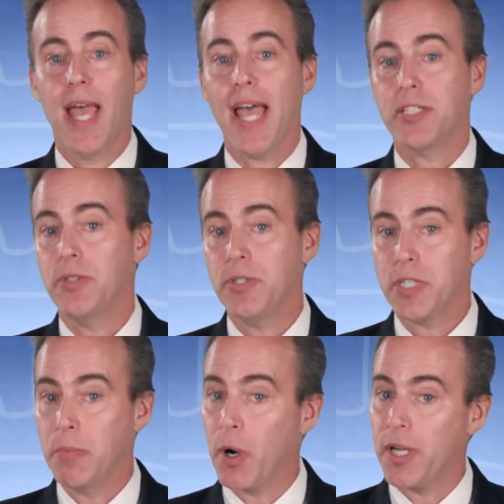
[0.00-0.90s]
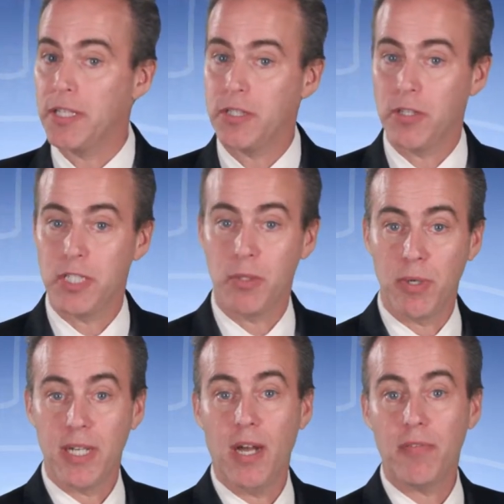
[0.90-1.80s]
as soon as the market starts to
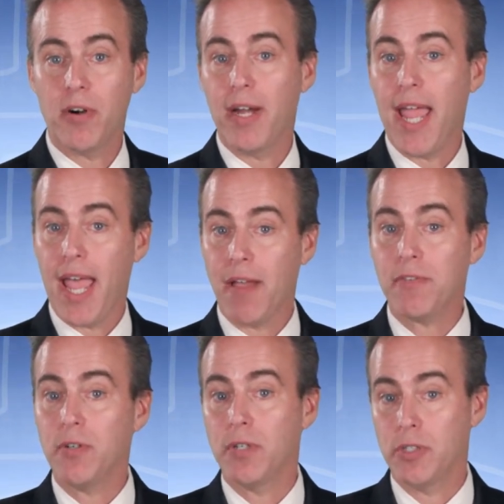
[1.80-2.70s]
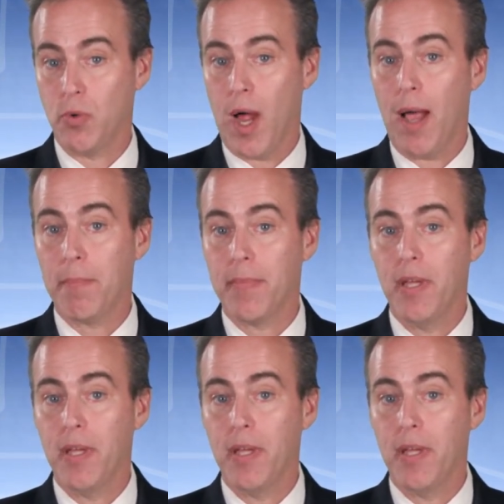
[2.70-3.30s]
recover after a drop,